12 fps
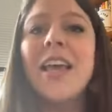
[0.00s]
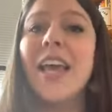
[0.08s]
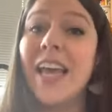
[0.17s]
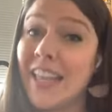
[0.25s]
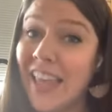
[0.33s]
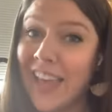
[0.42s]

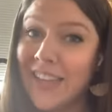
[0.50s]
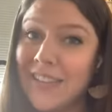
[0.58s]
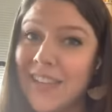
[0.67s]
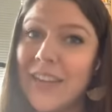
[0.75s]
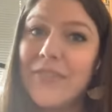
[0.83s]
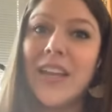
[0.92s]
and again,
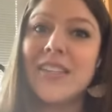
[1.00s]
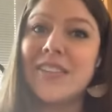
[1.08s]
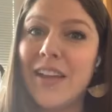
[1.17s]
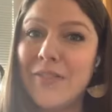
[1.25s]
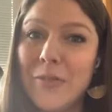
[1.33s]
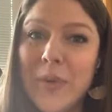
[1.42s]
if that is not
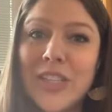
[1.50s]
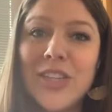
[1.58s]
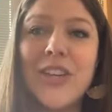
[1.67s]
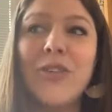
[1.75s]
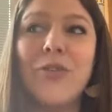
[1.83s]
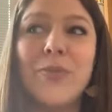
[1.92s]

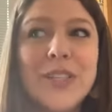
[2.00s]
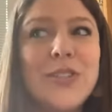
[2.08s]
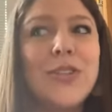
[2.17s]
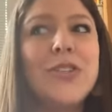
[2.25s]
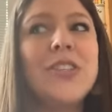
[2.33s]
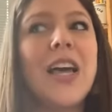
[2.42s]
information or
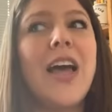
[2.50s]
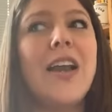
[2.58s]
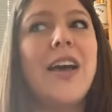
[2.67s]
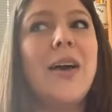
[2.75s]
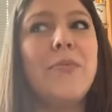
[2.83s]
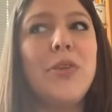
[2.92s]
research that
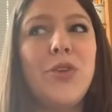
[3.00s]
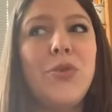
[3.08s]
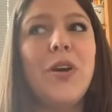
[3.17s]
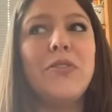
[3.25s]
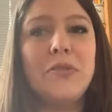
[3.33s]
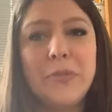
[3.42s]
you
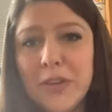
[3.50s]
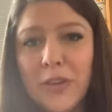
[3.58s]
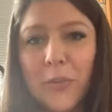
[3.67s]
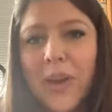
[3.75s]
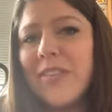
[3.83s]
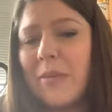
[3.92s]
are familiar
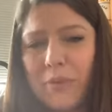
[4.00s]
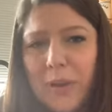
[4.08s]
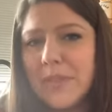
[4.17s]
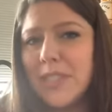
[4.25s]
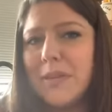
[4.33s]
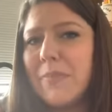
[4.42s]
with, I
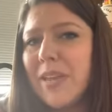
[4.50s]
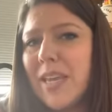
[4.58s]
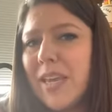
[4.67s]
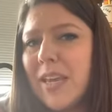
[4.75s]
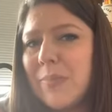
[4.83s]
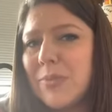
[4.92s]
promise I'm not
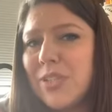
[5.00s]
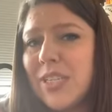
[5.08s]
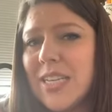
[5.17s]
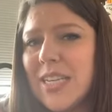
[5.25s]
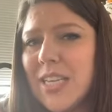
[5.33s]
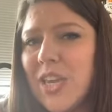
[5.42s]
making it up just to
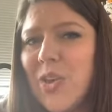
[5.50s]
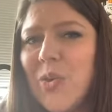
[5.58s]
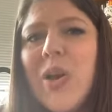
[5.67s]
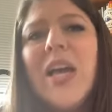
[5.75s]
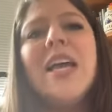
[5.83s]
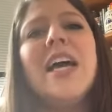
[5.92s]
yell at you.
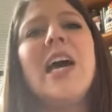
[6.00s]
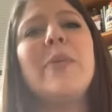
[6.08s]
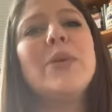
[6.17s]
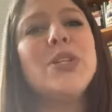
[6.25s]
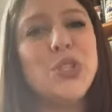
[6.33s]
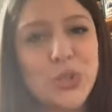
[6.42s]

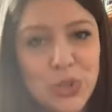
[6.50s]
Do